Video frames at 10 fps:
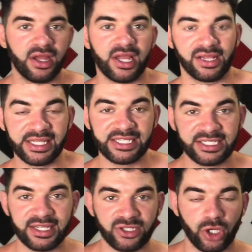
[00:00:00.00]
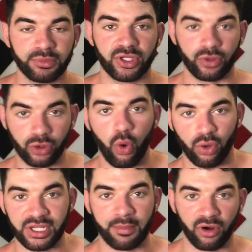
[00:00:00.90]
at least in terms of their
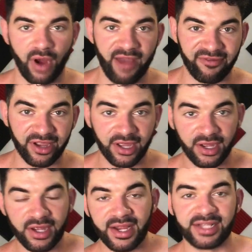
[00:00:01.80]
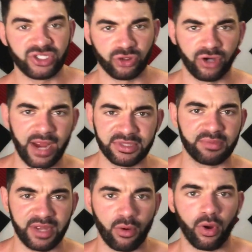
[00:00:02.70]
core demographic. Instagram's the
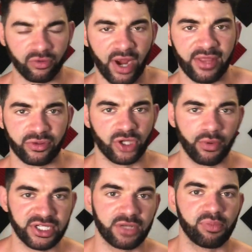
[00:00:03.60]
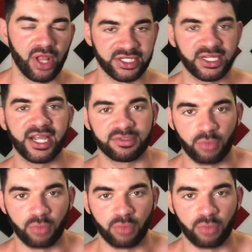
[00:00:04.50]
big one, right? There's always some plus size